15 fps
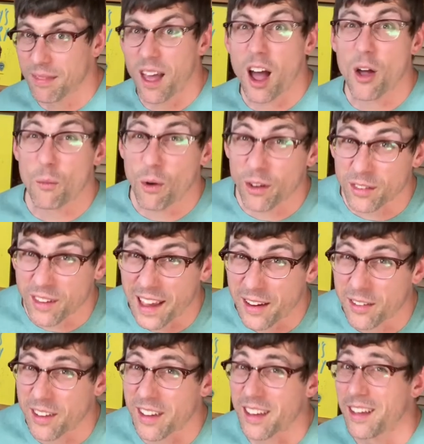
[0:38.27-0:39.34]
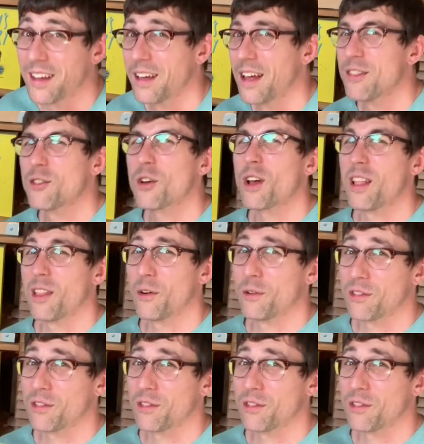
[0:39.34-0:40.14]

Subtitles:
I was counting. It took a long